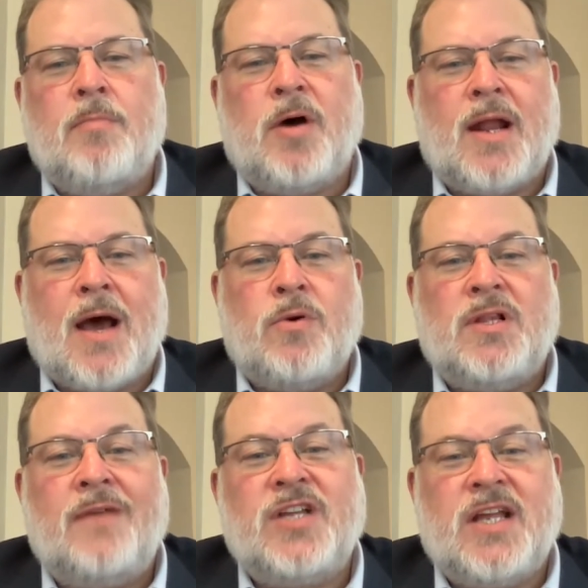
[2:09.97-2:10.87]
but I would
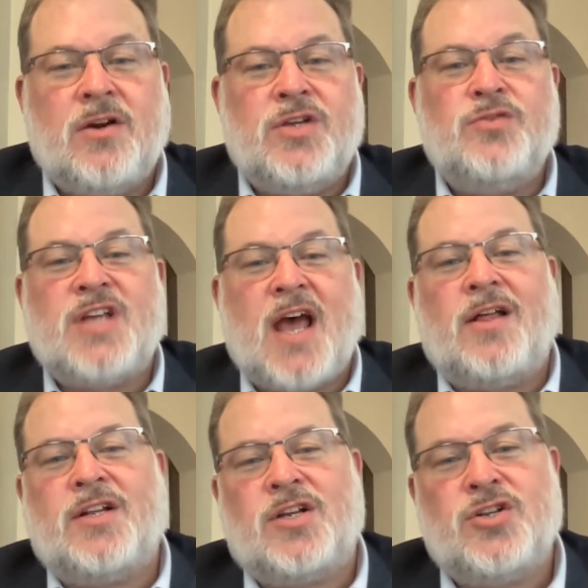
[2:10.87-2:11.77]
love to hear you tell
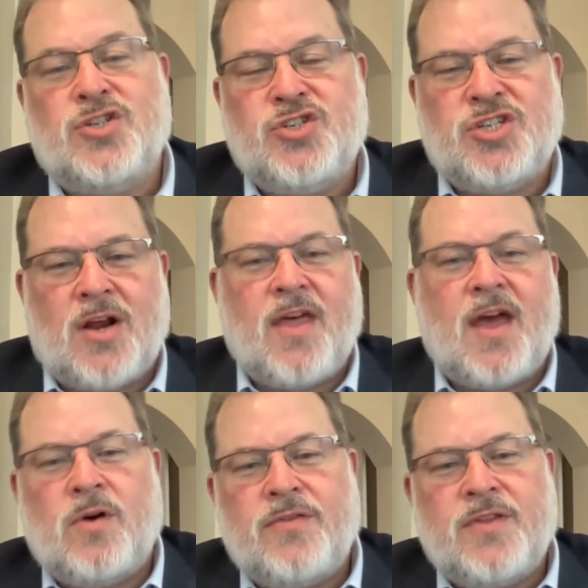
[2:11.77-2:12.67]
it. Could you share that with